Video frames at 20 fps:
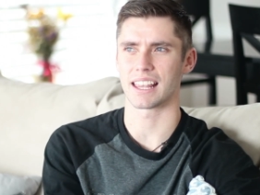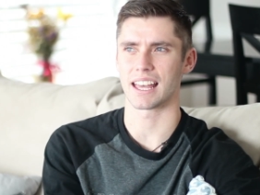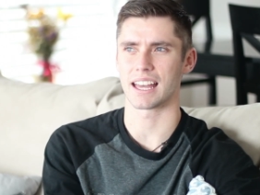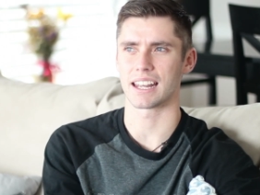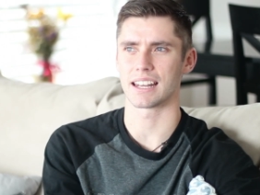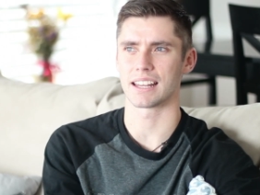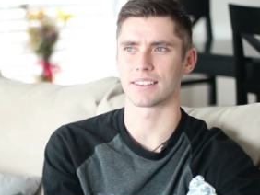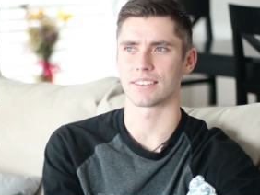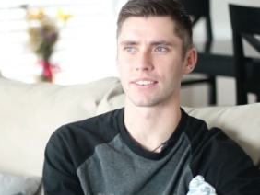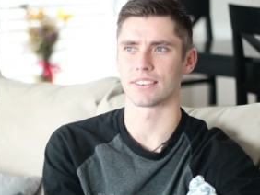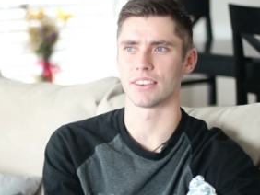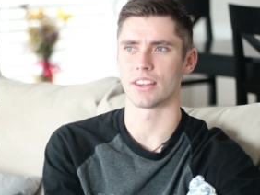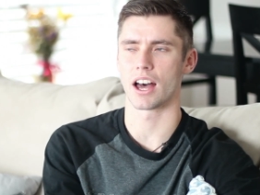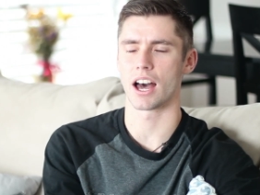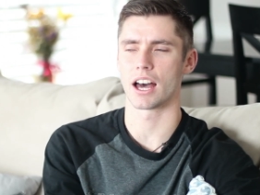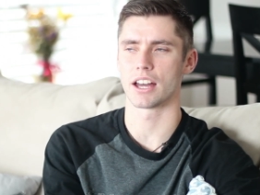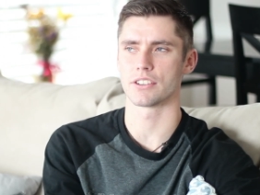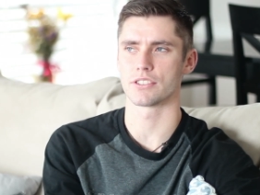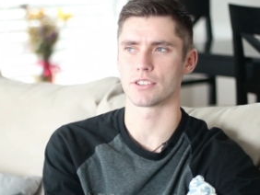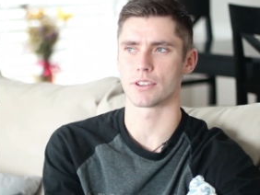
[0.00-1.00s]
that it's
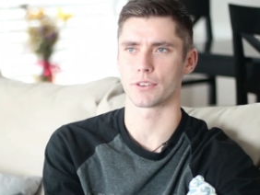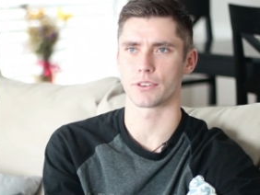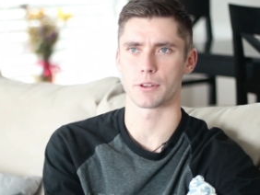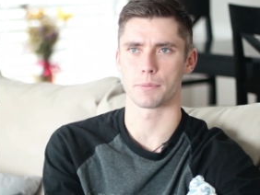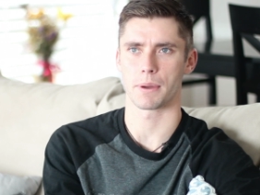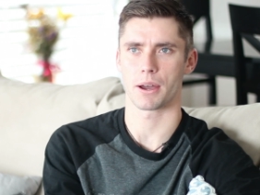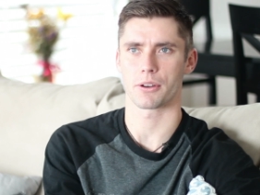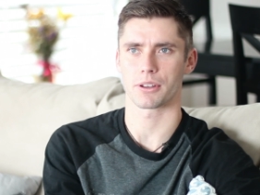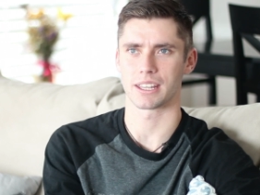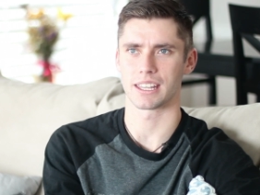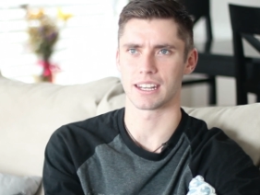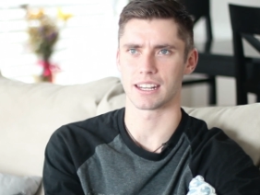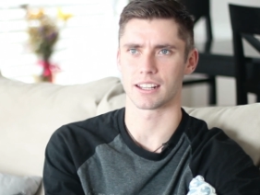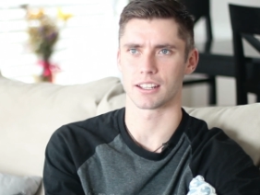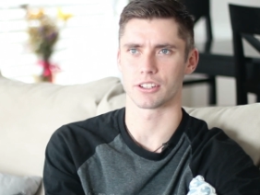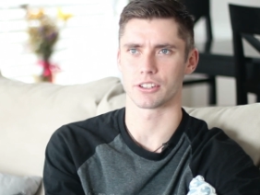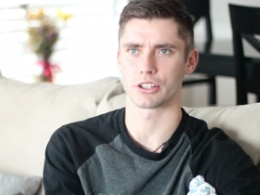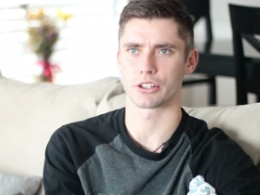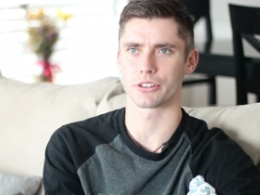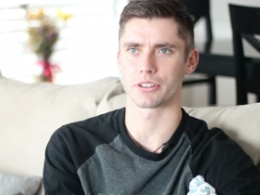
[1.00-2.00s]
not just about
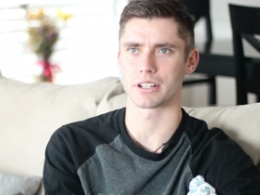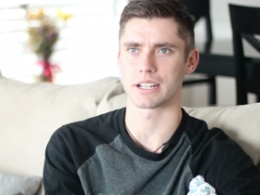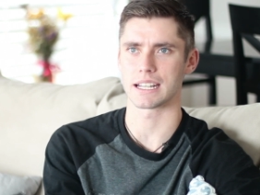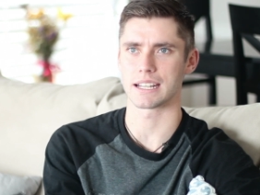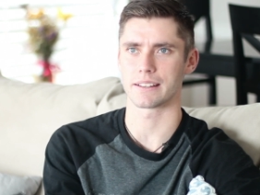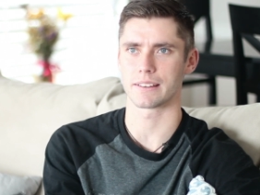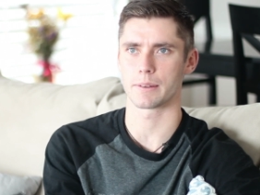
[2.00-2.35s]
getting a degree,